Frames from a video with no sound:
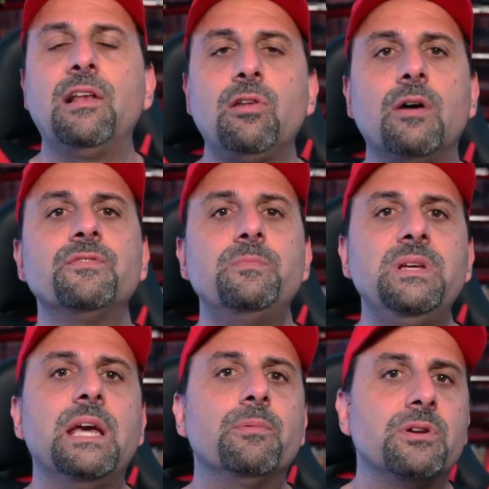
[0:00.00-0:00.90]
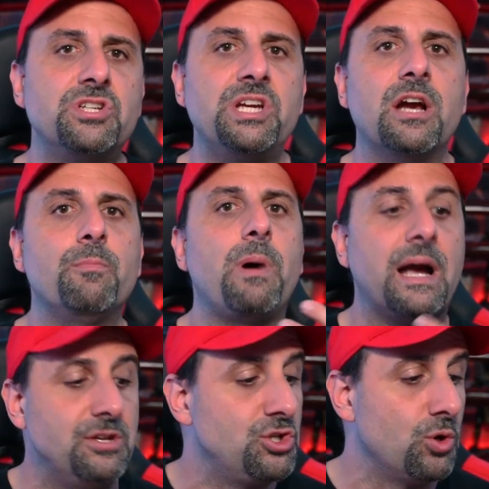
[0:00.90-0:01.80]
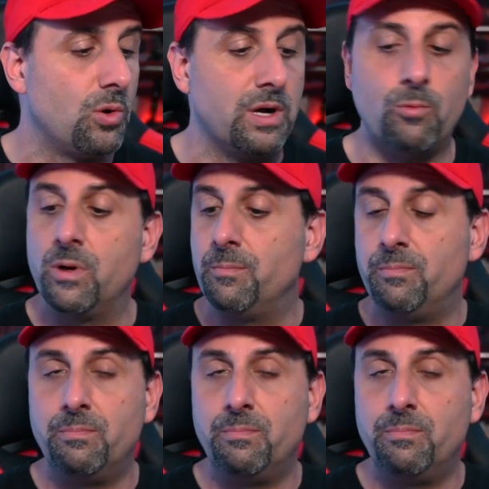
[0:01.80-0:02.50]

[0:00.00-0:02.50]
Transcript: I love to be able to share my joy with